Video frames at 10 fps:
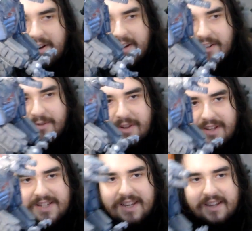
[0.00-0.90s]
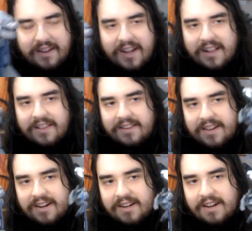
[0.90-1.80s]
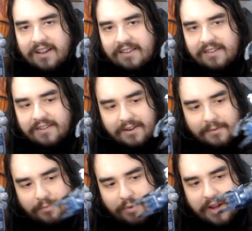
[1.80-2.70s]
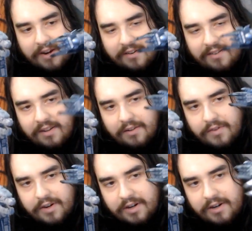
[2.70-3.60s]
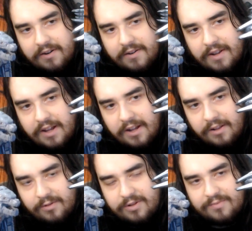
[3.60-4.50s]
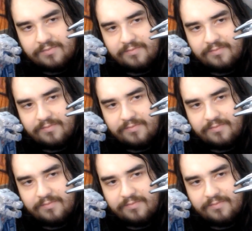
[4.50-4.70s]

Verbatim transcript: can really see this kind of nicer, brighter silver uh, looks